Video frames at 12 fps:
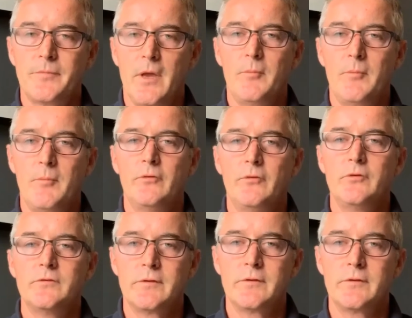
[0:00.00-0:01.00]
and we're also
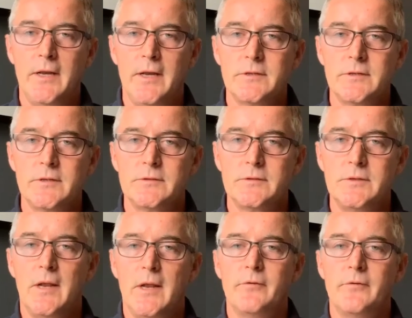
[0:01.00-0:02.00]
using the very latest
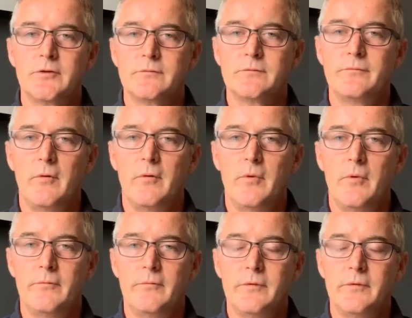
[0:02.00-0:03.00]
CRM version
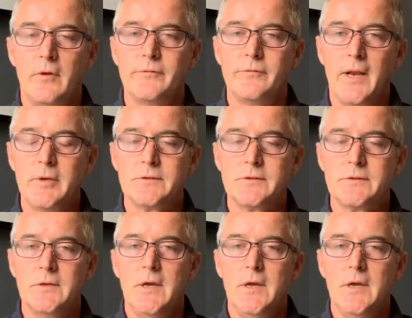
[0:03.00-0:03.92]
of Dynamics.